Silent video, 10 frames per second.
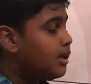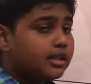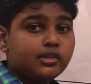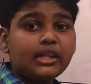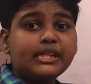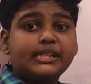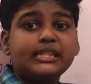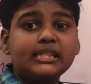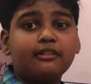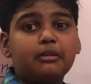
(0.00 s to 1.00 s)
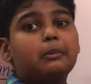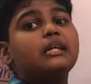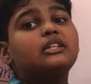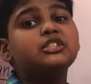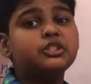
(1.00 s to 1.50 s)
So it's discovered by
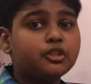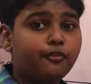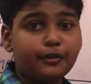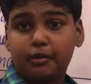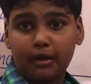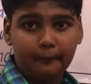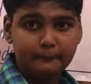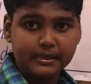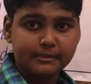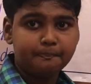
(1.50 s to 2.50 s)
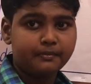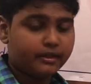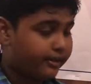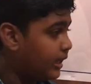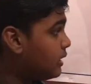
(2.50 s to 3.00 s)
Christopher Columbus,
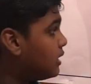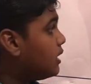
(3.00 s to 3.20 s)
right?